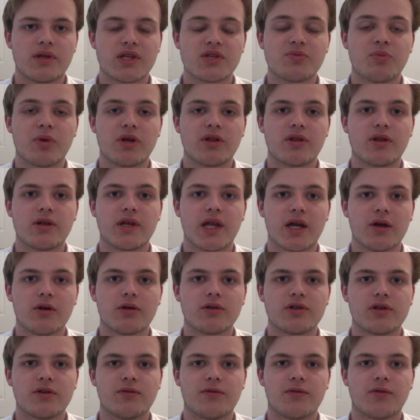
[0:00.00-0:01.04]
This made the
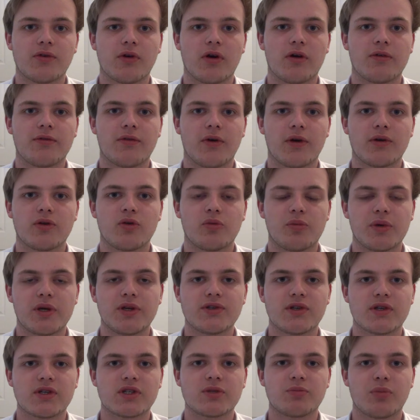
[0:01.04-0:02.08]
narrative for our final
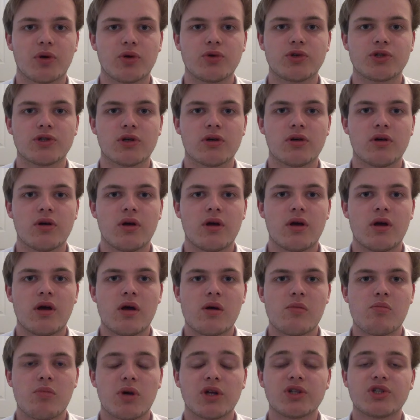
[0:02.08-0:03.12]
piece, Exposure,
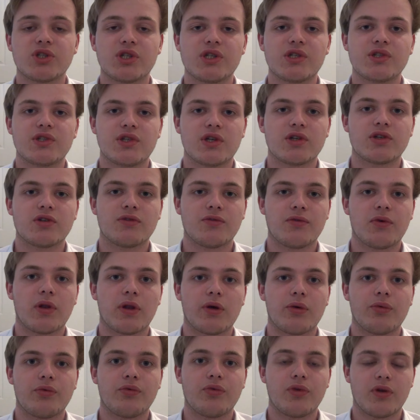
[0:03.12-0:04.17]
much easier to
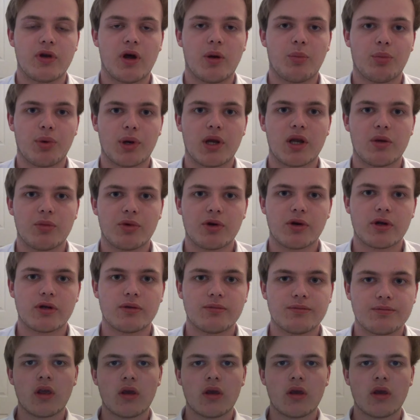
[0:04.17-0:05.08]
follow than our preliminary.